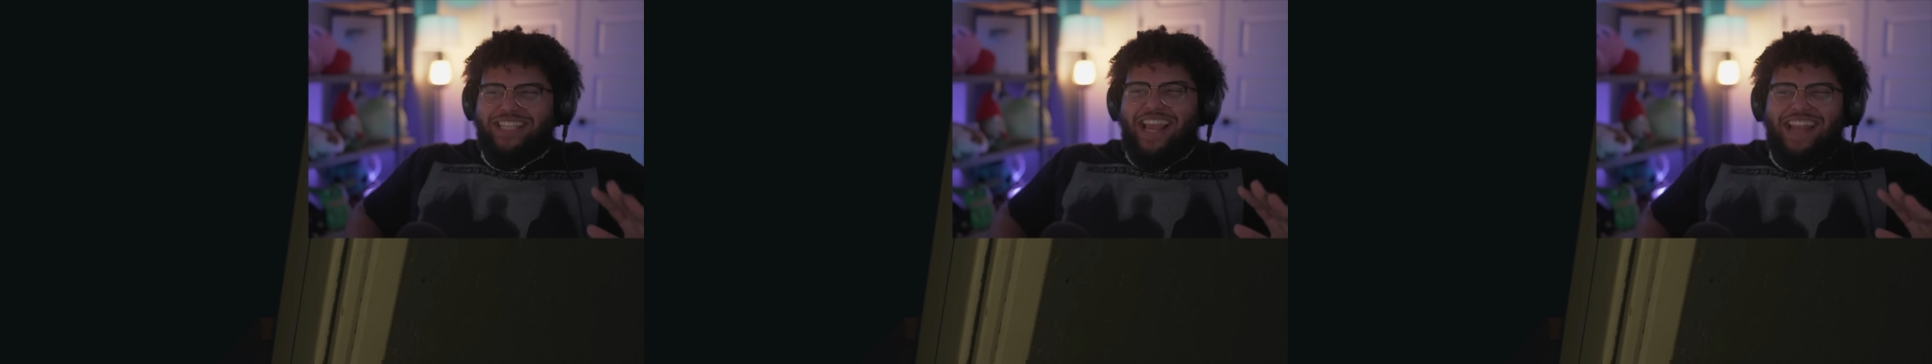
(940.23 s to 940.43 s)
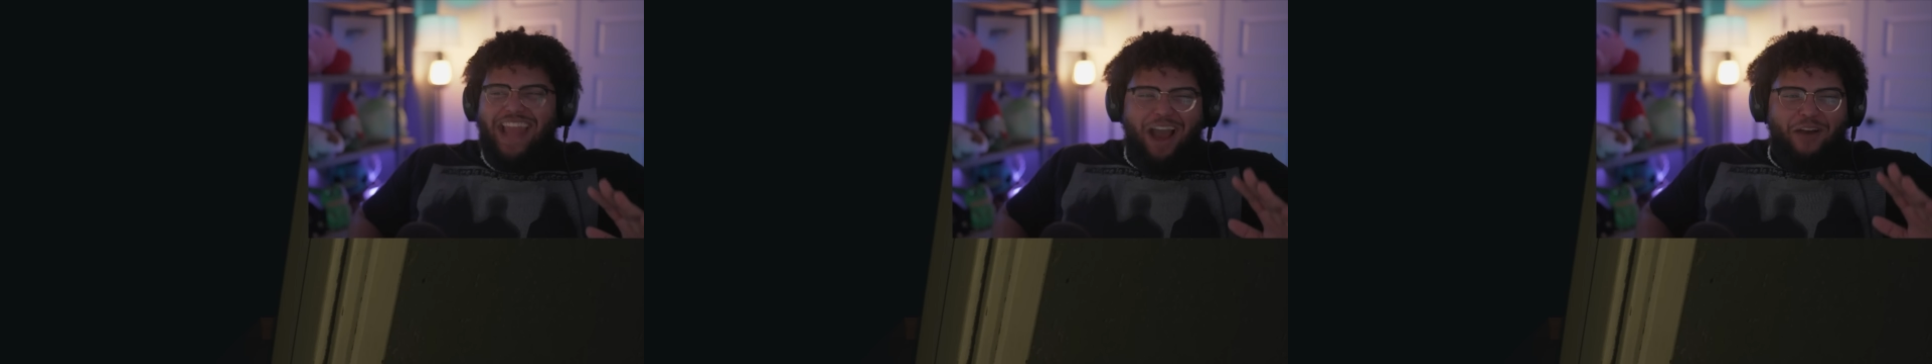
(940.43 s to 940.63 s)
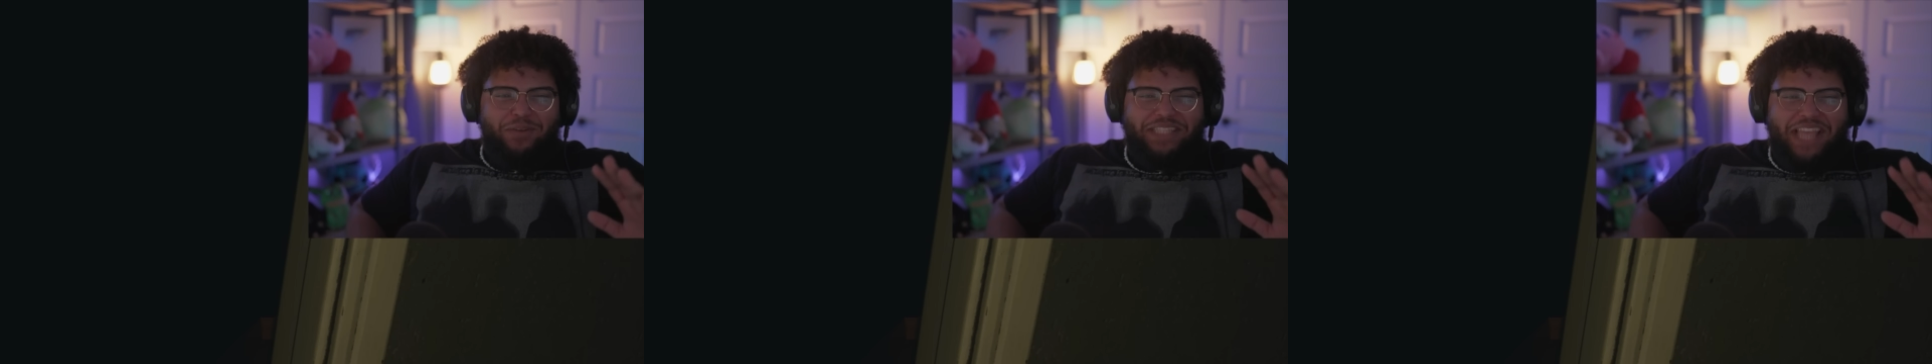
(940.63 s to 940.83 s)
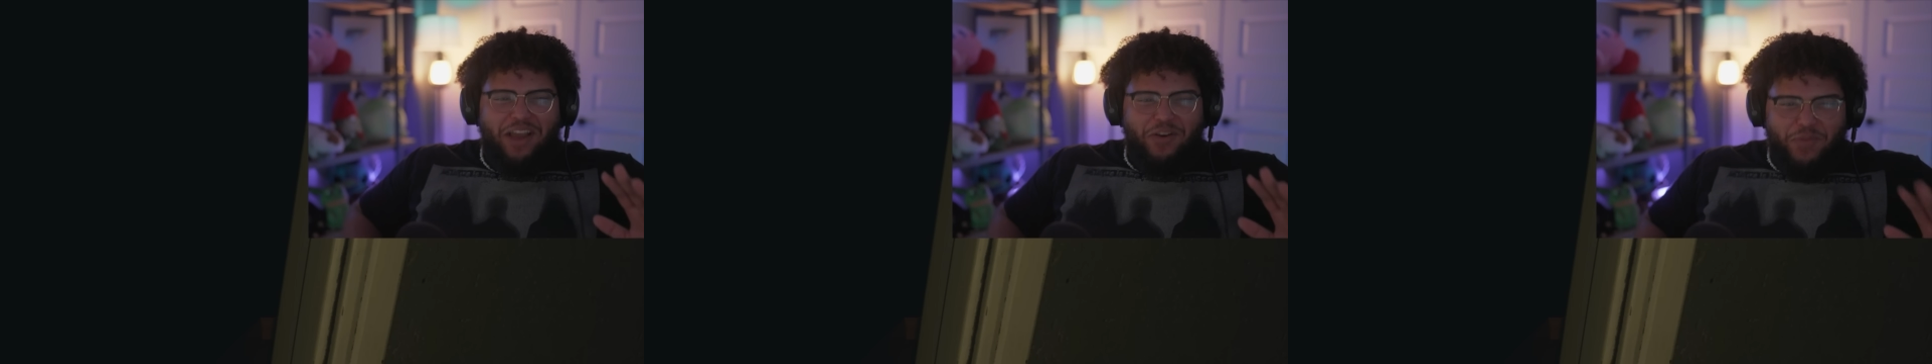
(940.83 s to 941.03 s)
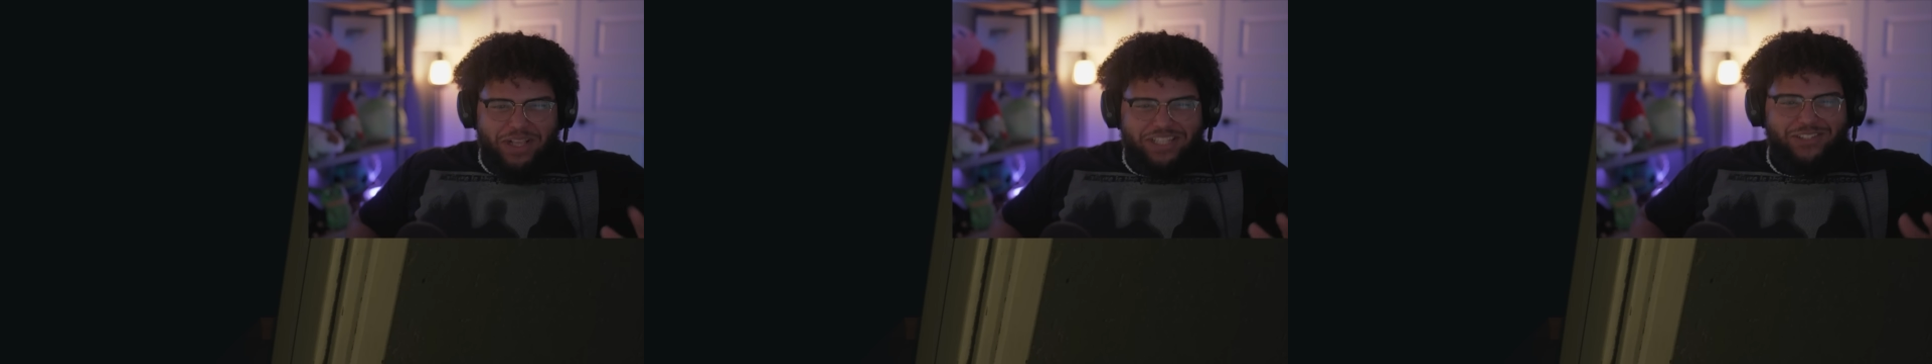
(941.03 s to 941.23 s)
and now with
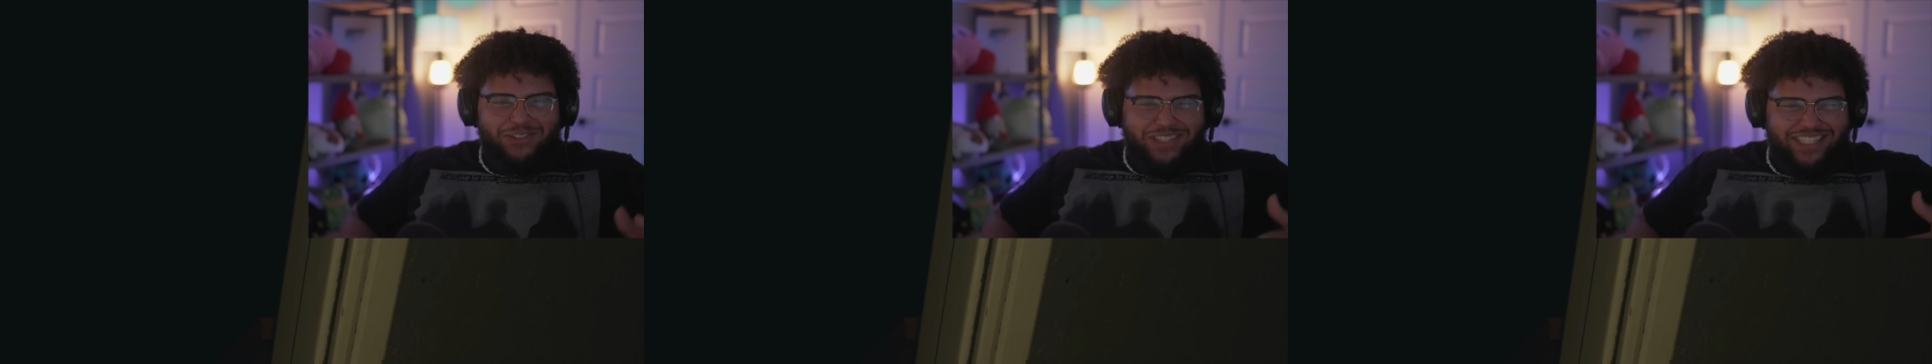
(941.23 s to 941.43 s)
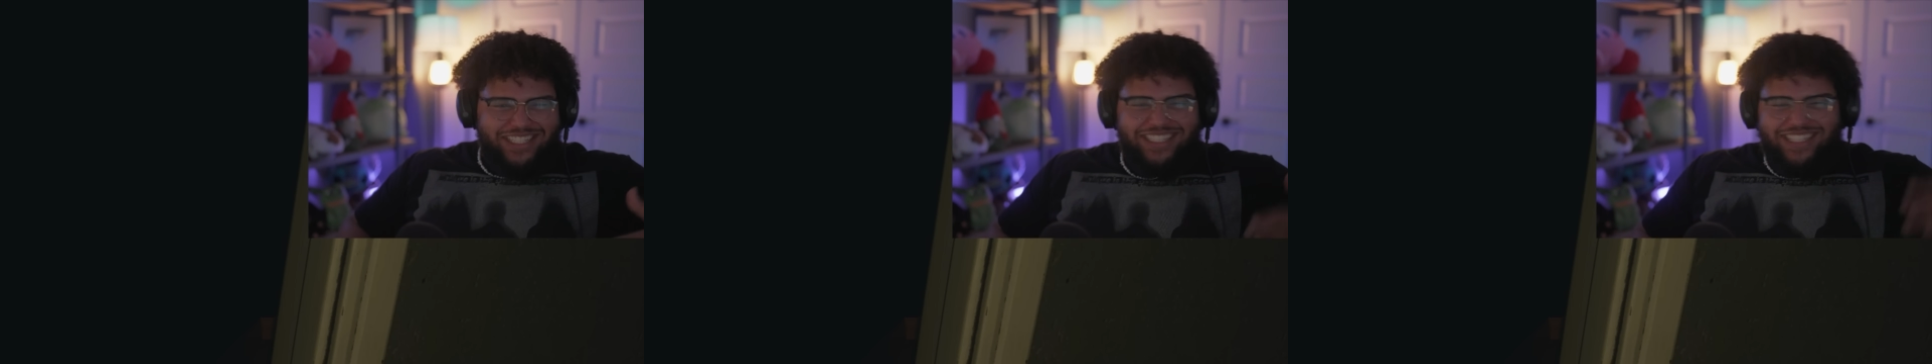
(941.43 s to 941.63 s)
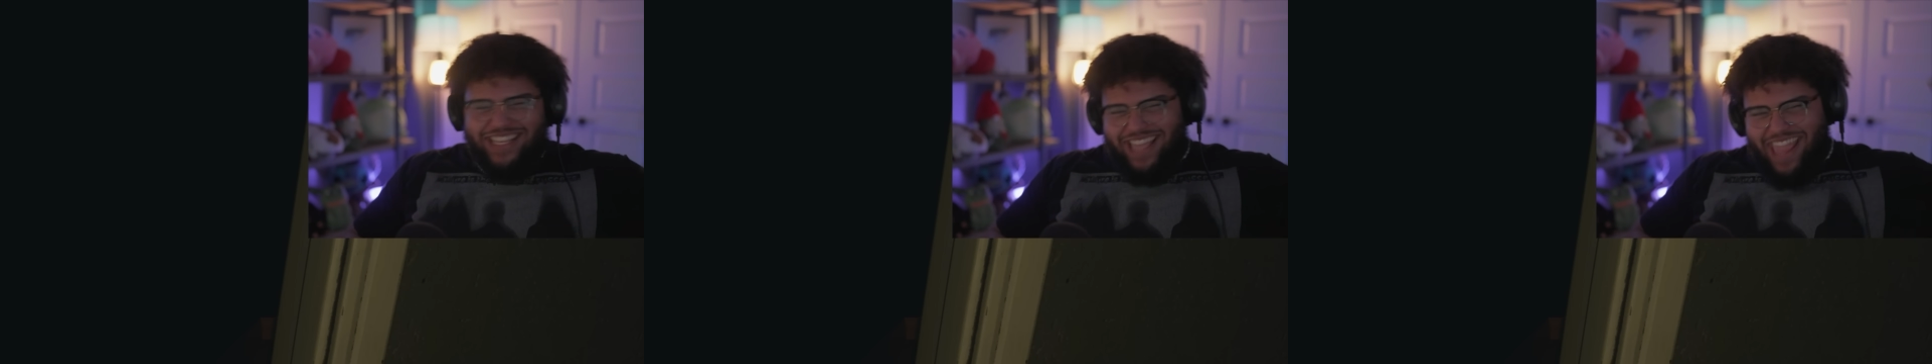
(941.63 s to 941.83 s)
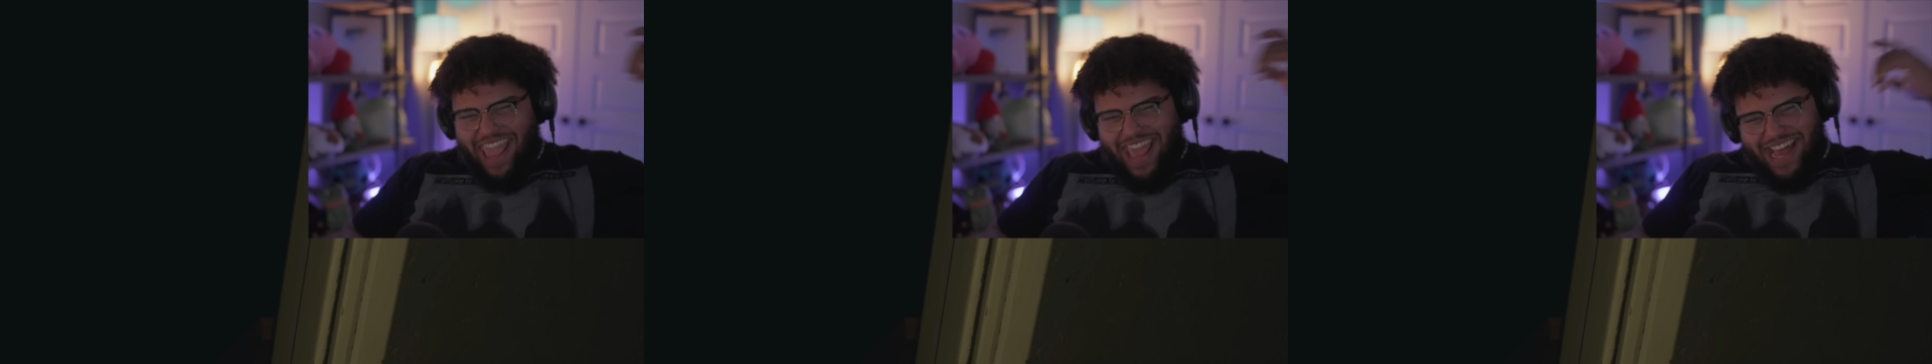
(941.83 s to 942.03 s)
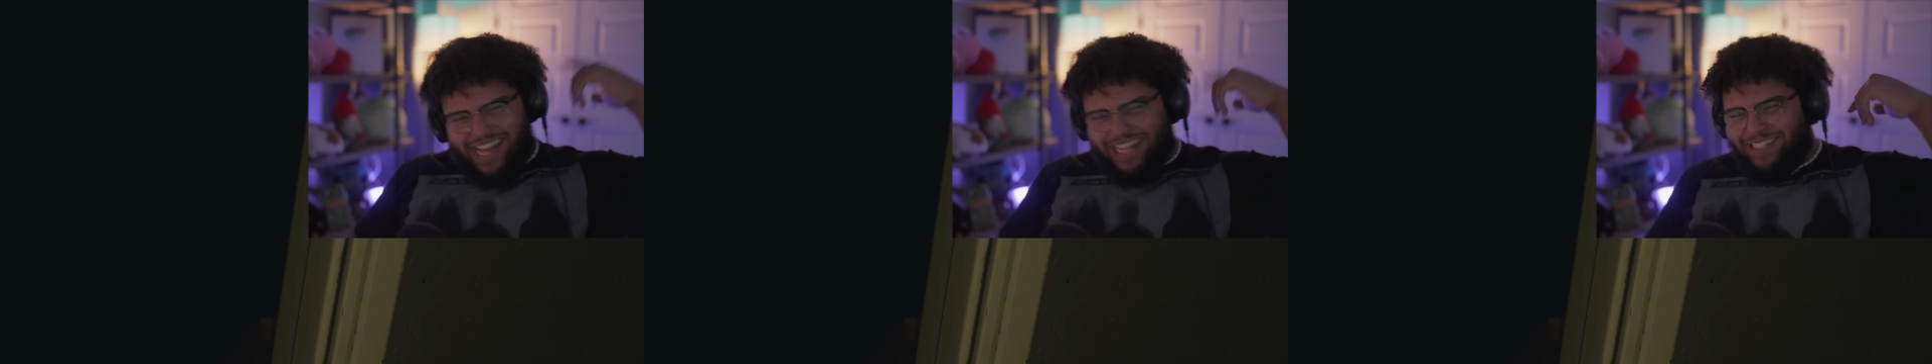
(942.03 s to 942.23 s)
that whistle, just
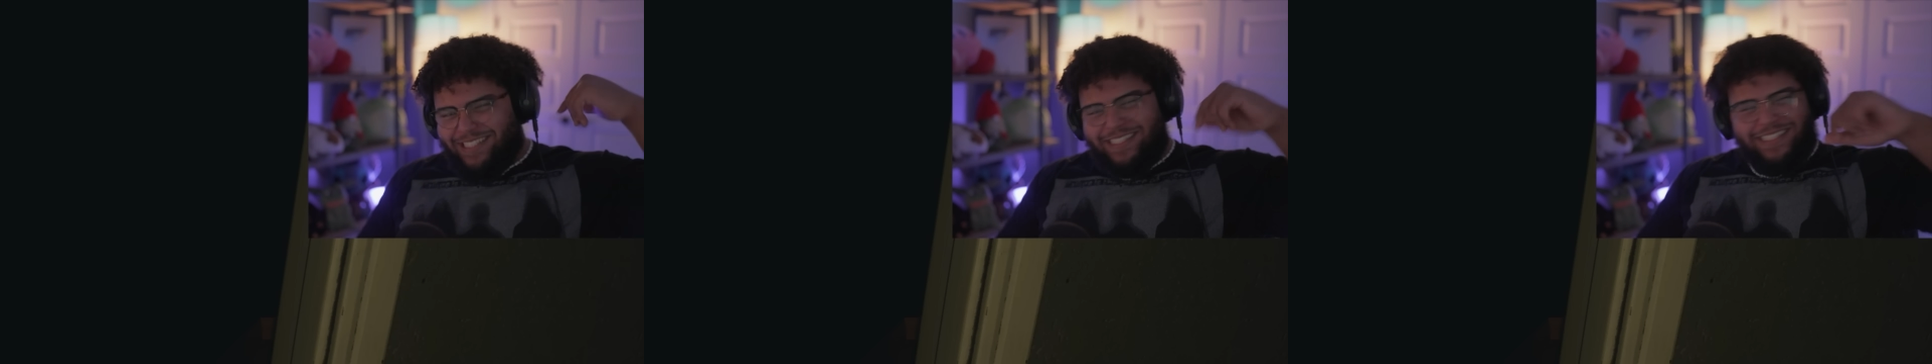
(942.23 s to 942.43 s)
yeah.